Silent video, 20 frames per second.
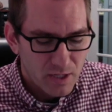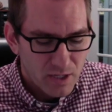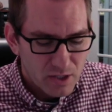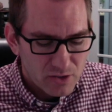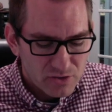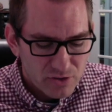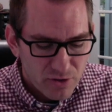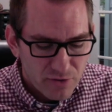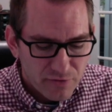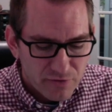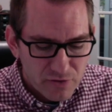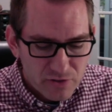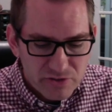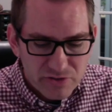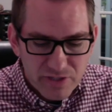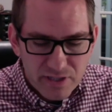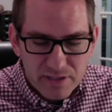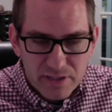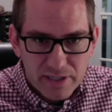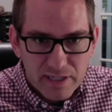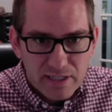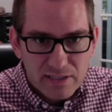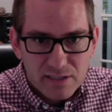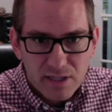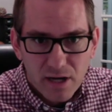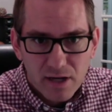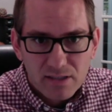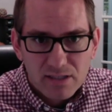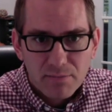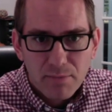So the first thing that he
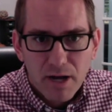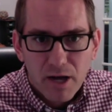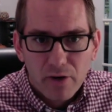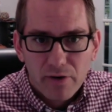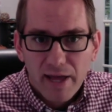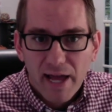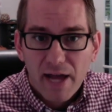talks about